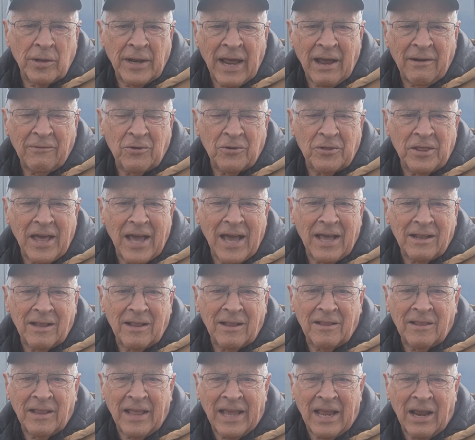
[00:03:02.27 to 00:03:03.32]
And after that,
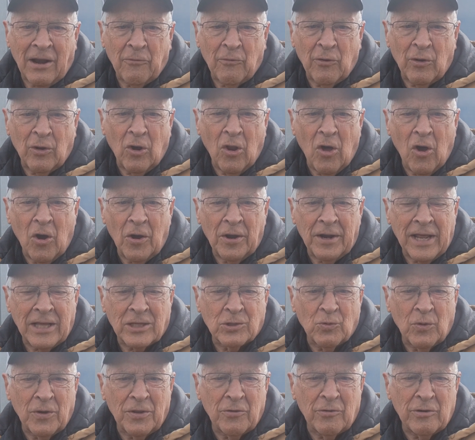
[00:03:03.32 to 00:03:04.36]
they get real long. And
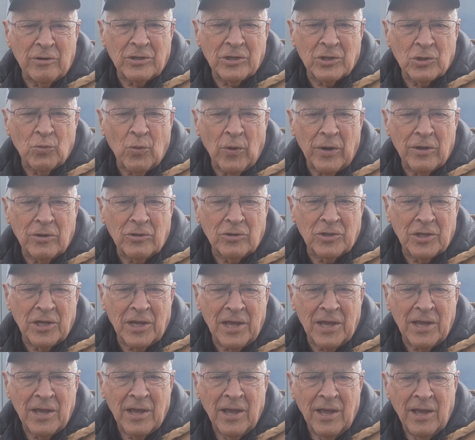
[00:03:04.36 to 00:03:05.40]
that's one of the reasons why you
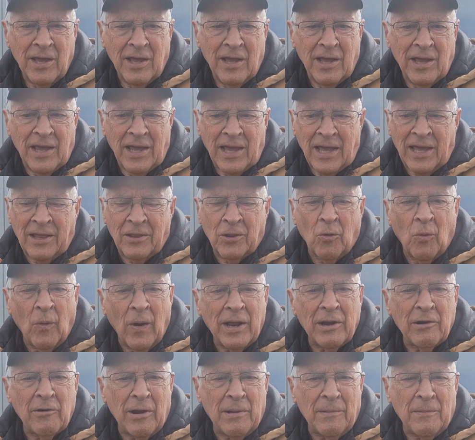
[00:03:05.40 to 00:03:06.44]
see in the
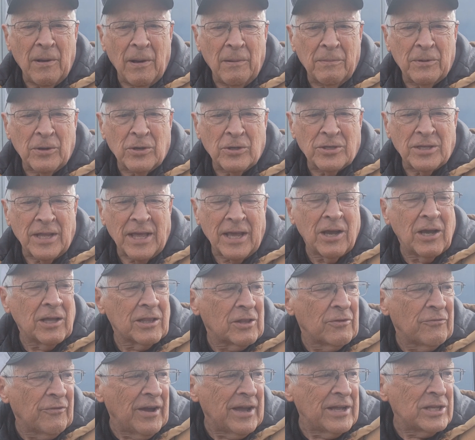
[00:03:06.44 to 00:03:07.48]
wine grape companies, they
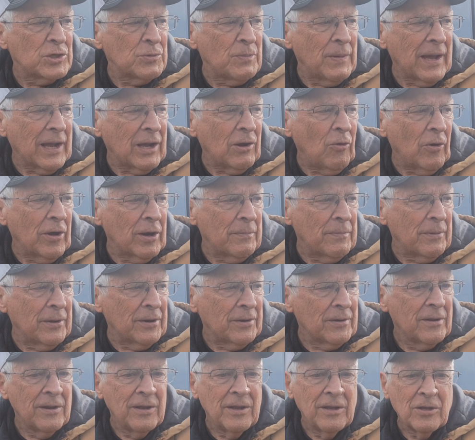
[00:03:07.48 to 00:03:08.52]
cut the vines back quite a
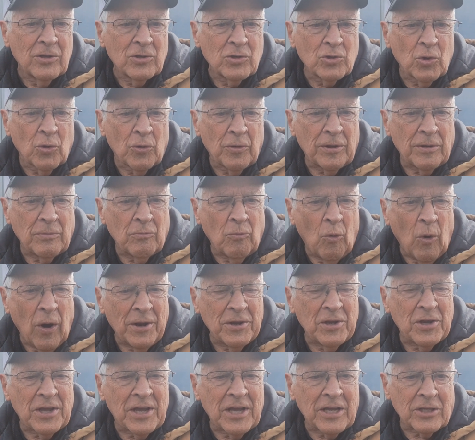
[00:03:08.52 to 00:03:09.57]
bit so that
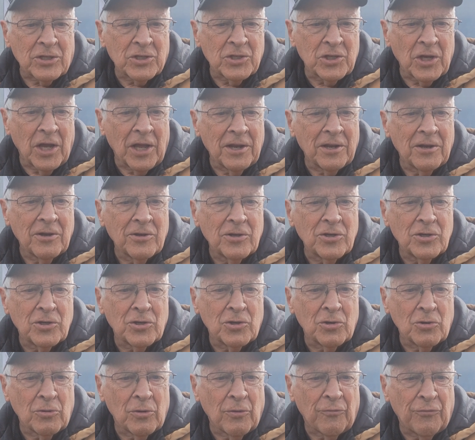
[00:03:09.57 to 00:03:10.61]
one, you get sun
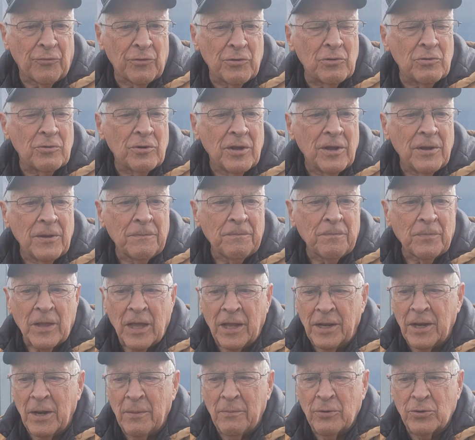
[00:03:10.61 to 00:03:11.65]
to the fruit,
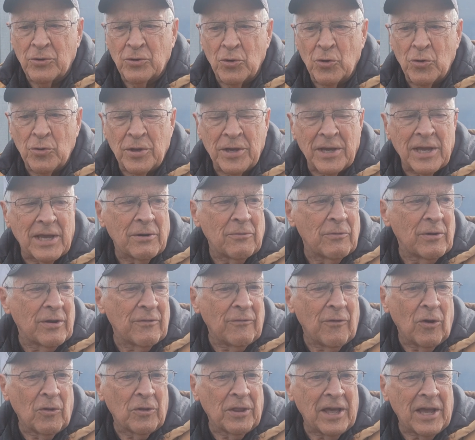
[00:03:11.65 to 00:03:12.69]
and number two, you get rid
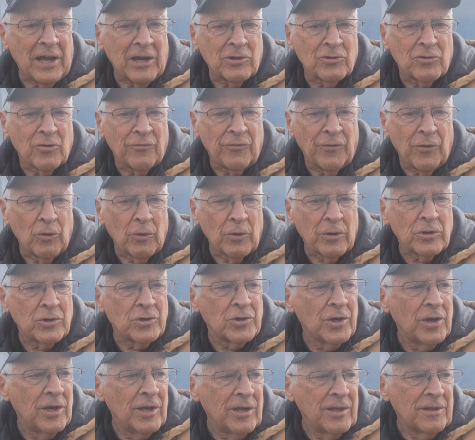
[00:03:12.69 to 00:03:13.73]
of all the extra
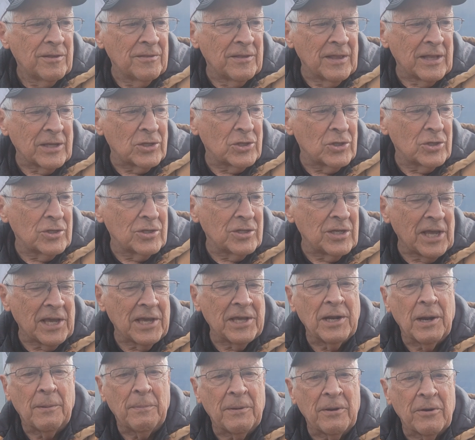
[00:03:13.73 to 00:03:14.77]
foliage that's
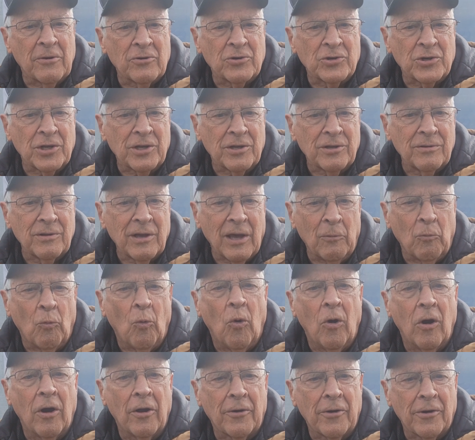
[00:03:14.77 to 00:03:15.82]
taking up energy and
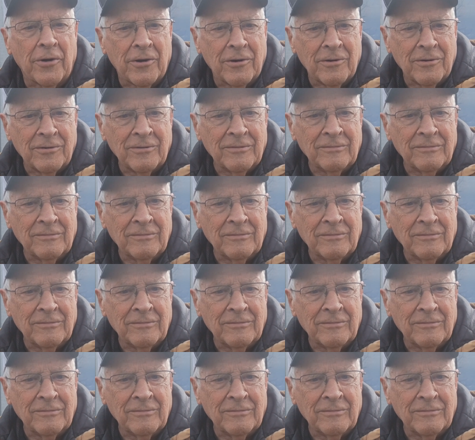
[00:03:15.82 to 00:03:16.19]
water.